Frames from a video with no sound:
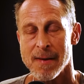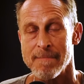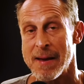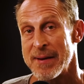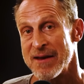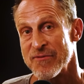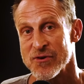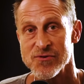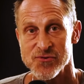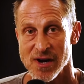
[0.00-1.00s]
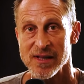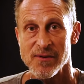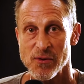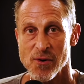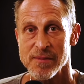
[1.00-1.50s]
Maybe if you're
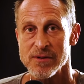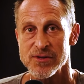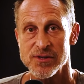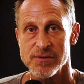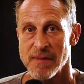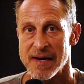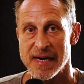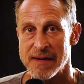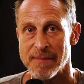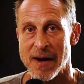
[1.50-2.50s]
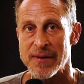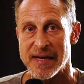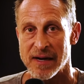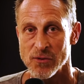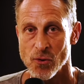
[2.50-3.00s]
struggling with hormones, you might need
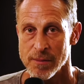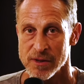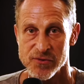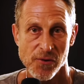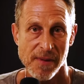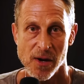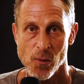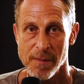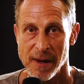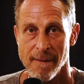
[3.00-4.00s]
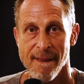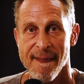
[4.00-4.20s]
bioidentical hormones for men or women.